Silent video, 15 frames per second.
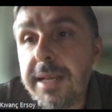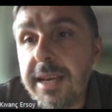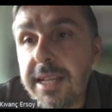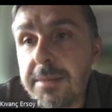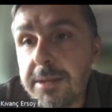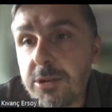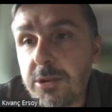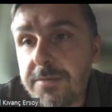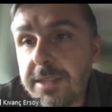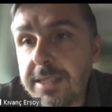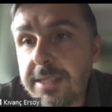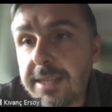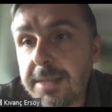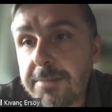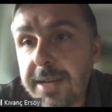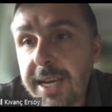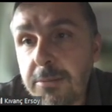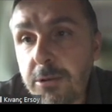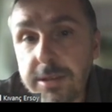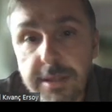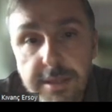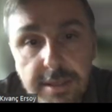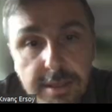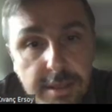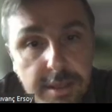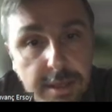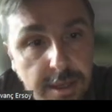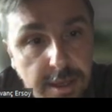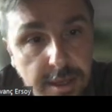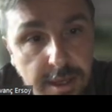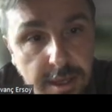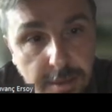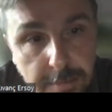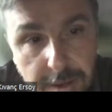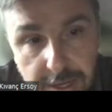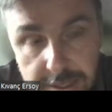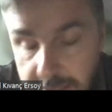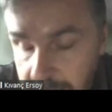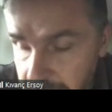elements of distinct prime orders. But